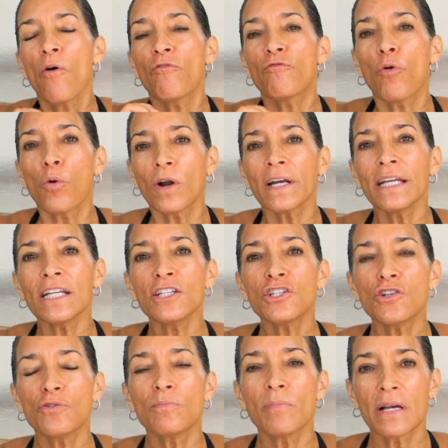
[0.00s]

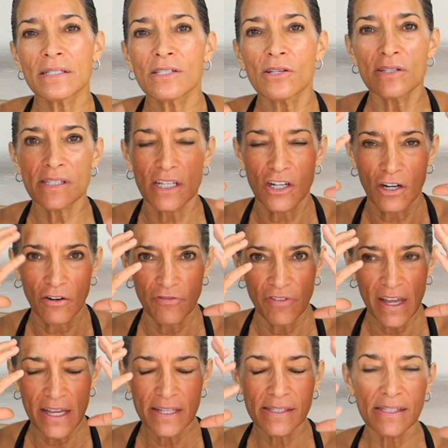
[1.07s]
forty-two muscles in our
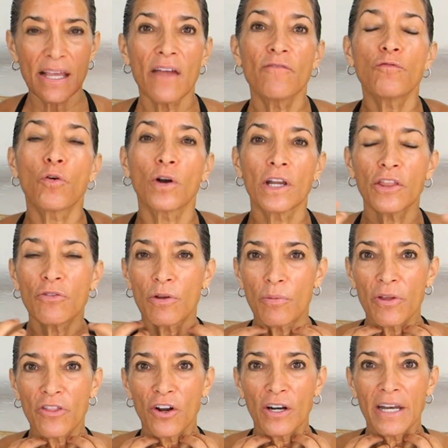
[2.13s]
face and forty-three
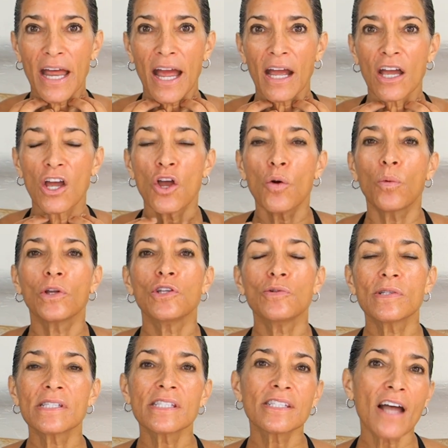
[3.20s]
with our neck. When you
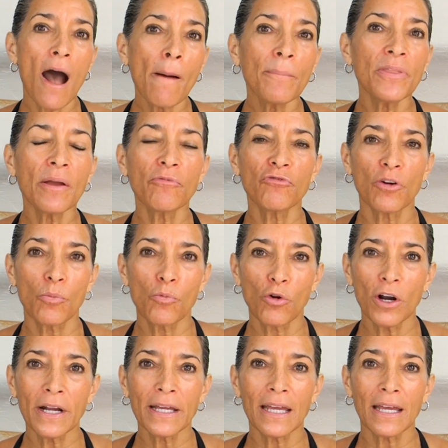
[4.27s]
stop them from
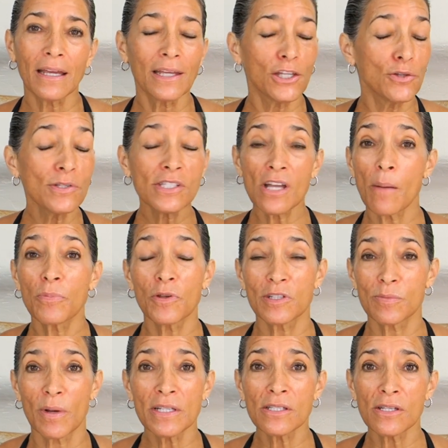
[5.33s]
working, you stop
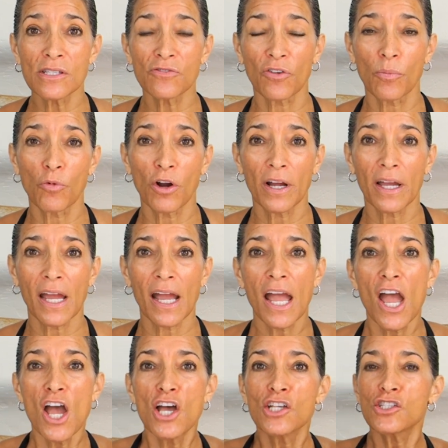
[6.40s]
those muscles from working.
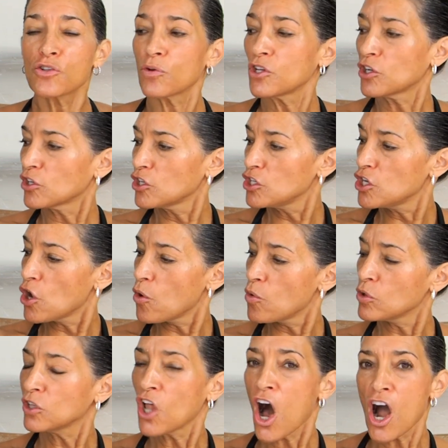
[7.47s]
So you're no
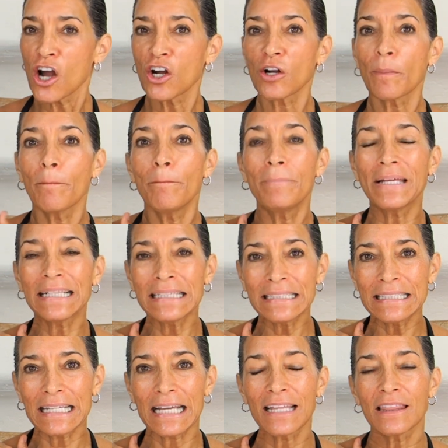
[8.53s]
longer
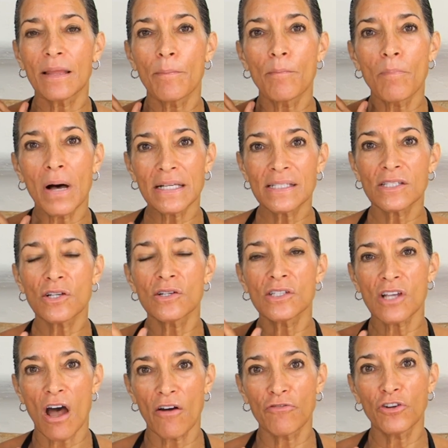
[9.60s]
building the
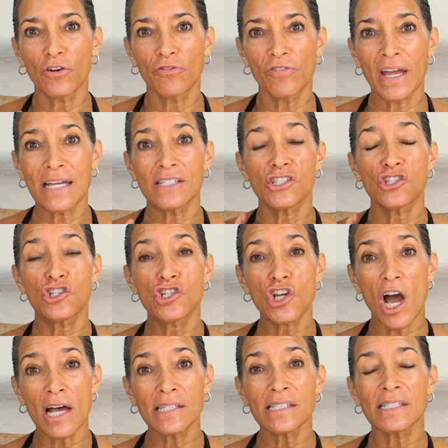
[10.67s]
muscles of your face,
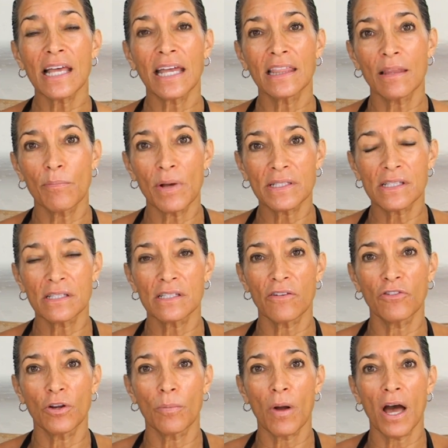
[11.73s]
just like the muscles
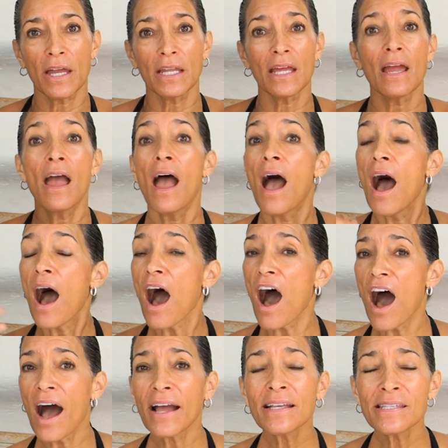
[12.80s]
of your body.
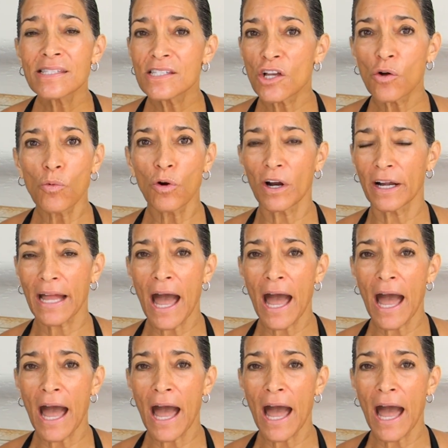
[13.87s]
I still work